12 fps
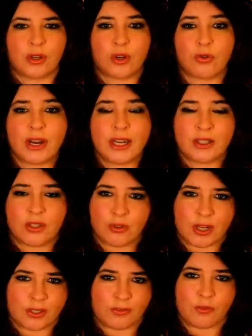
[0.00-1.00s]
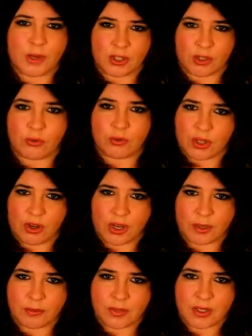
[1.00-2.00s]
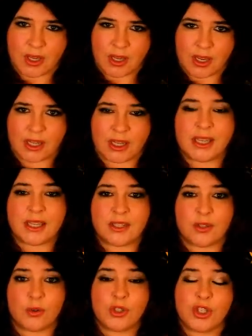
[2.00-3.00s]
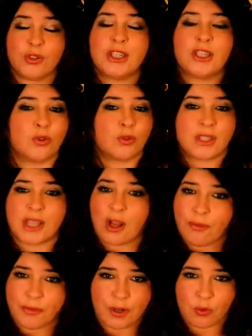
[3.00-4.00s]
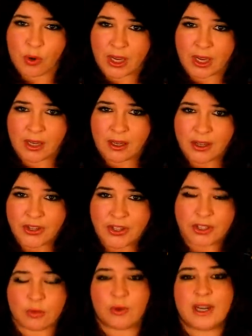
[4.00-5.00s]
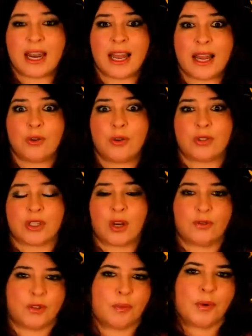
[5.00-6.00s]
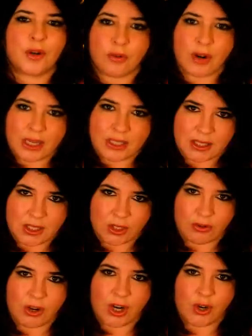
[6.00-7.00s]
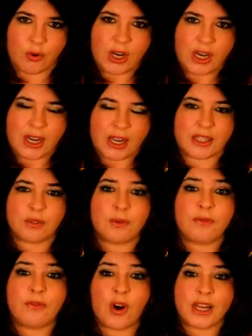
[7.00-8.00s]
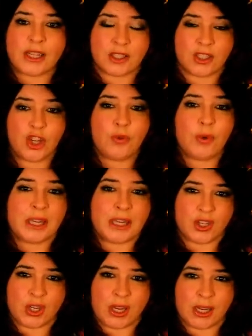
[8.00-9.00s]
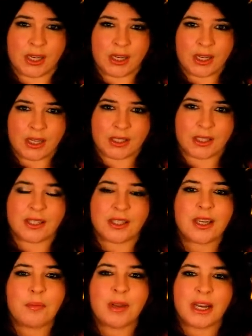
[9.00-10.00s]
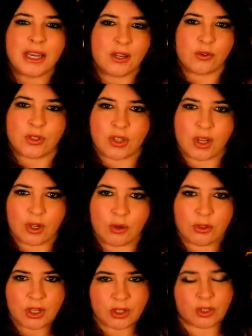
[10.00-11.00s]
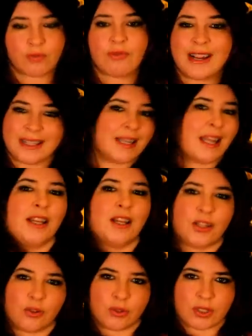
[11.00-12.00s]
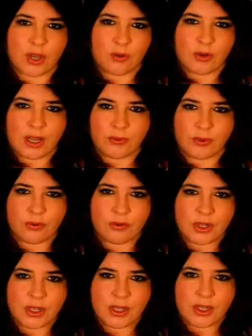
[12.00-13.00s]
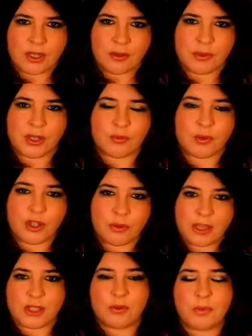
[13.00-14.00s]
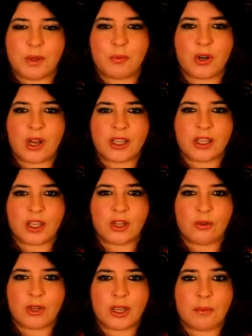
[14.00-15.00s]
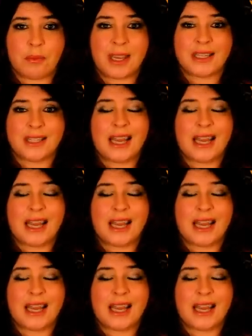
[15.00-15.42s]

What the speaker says: great transformational times. And it is your duty to yourself, in a way, to allow yourself to progress and to grow and to invite new energy in, to stimulate your soul, to resonate at your soul level. Because when you mix with people like you, it makes